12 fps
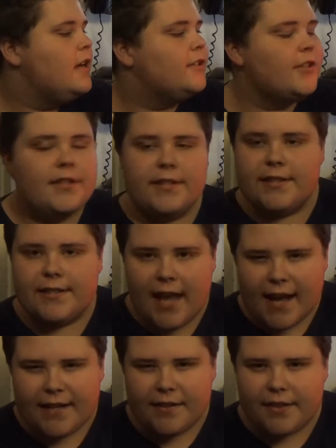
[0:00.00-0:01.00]
So the
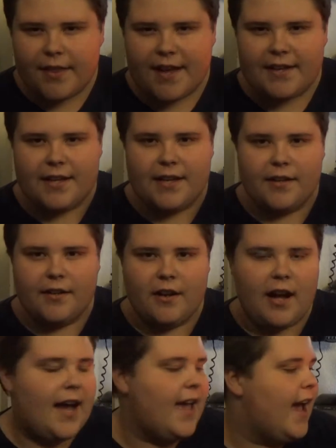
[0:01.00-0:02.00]
second thing
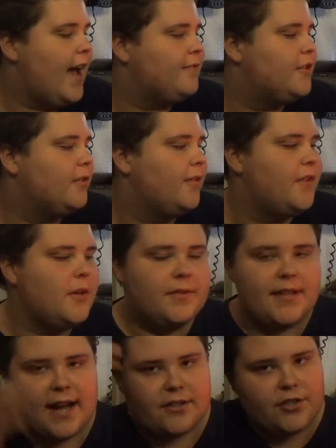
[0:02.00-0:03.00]
here I have to review
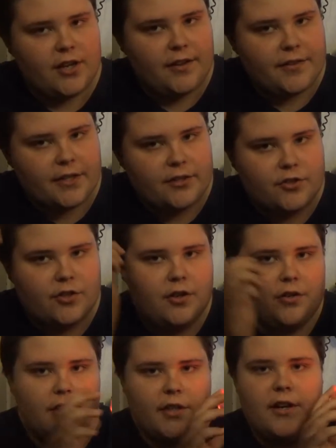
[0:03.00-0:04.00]
is actually on the
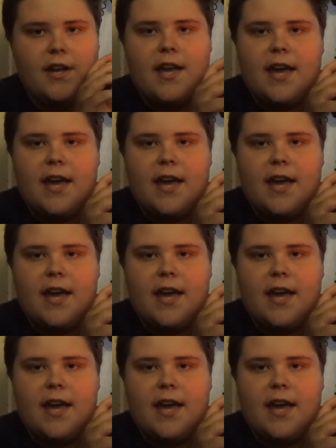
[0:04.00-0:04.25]
controller,